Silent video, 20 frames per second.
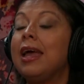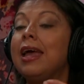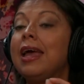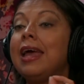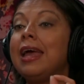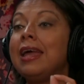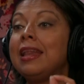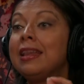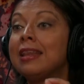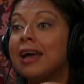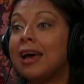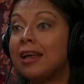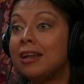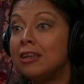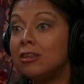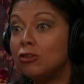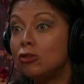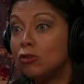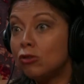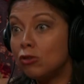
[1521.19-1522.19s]
And that
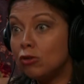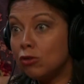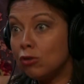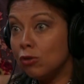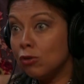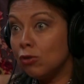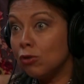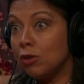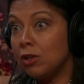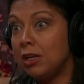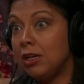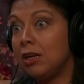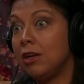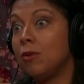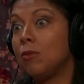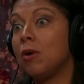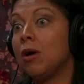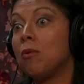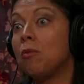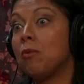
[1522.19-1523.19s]
is truly
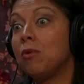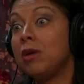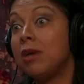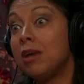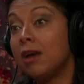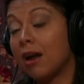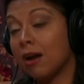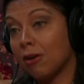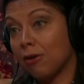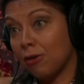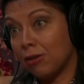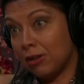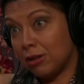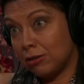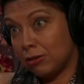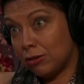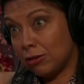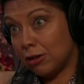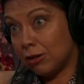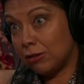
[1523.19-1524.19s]
when we are going to
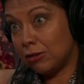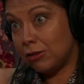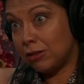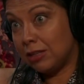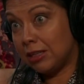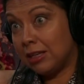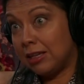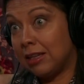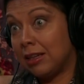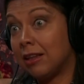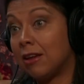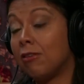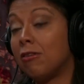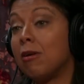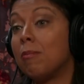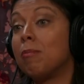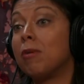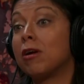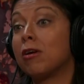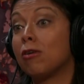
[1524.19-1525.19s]
start seeing the
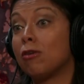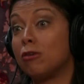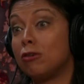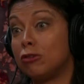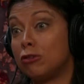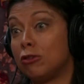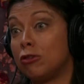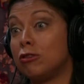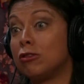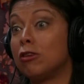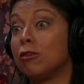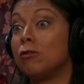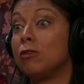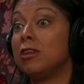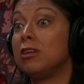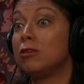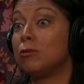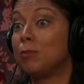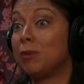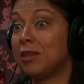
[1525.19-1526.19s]
repercussions of
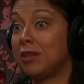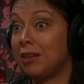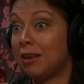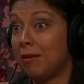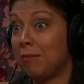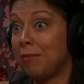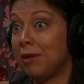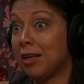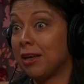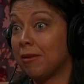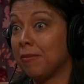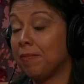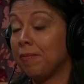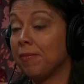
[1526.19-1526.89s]
this pandemic,